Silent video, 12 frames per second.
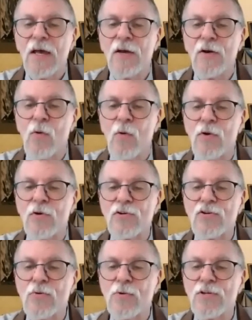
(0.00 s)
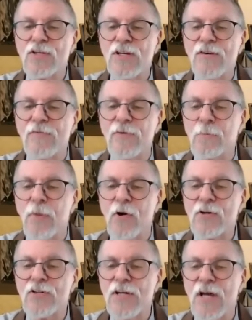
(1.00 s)
in order to achieve
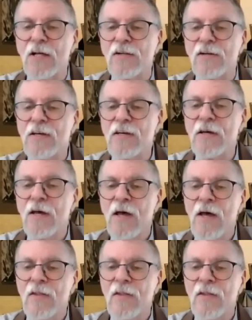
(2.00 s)
impartiality,